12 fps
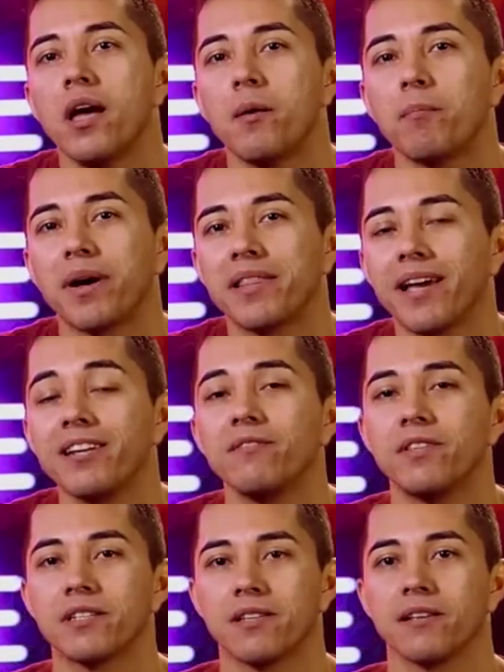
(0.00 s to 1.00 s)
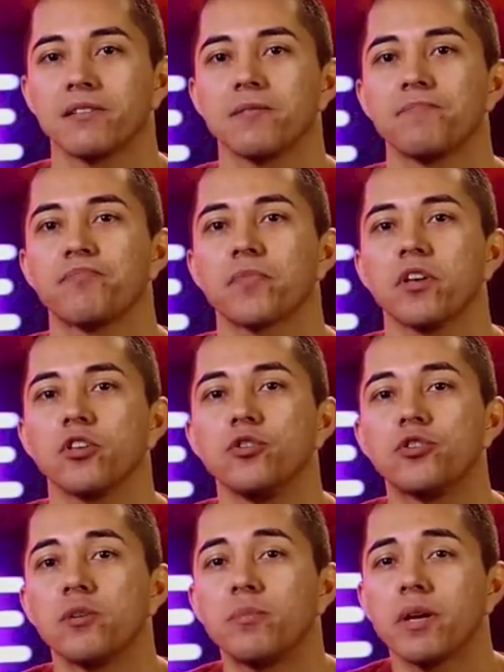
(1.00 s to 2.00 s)
By the end of this lesson, you
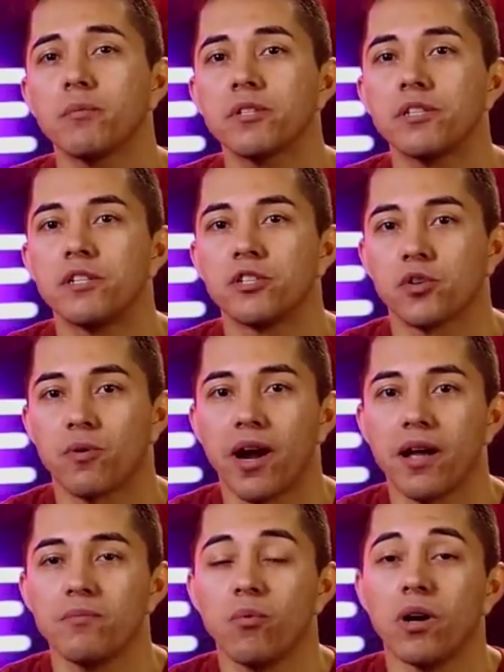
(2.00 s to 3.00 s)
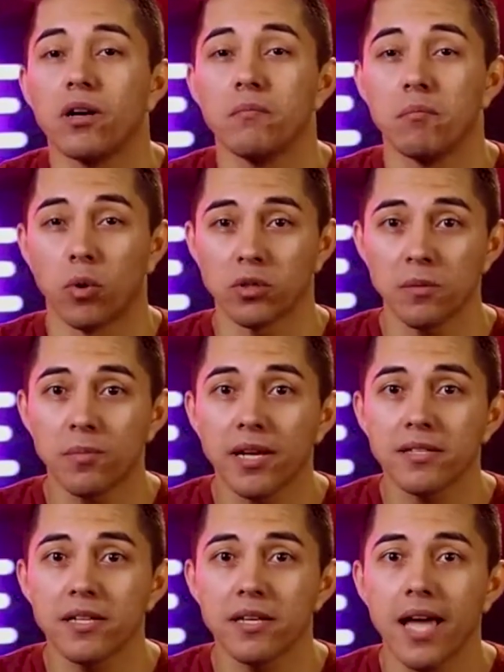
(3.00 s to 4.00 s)
should be able to describe what
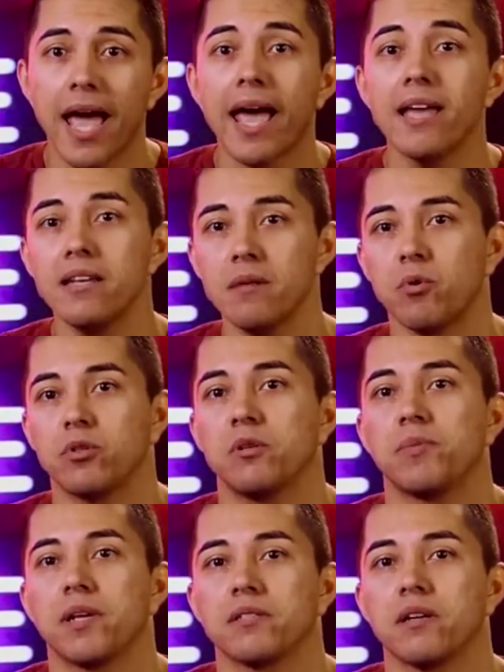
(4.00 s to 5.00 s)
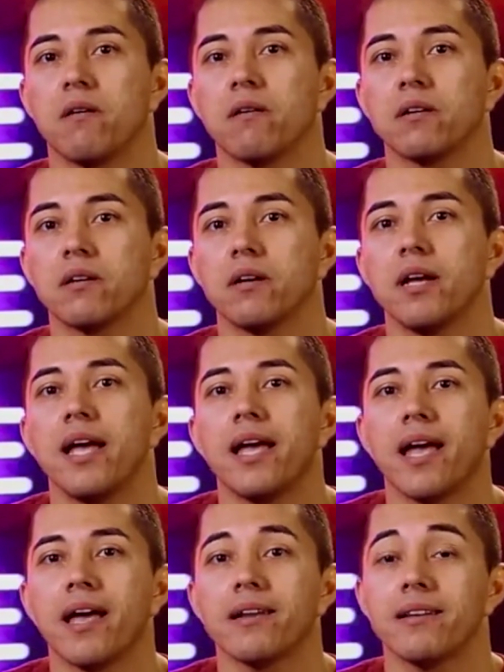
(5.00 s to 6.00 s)
multiplexing and demultiplexing are
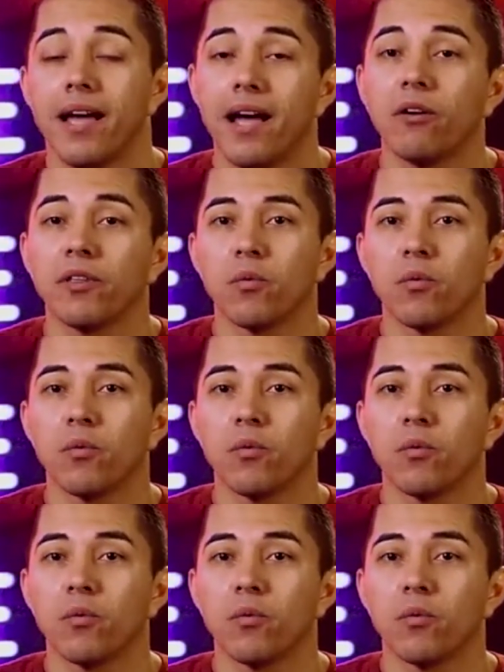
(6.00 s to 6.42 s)
and how they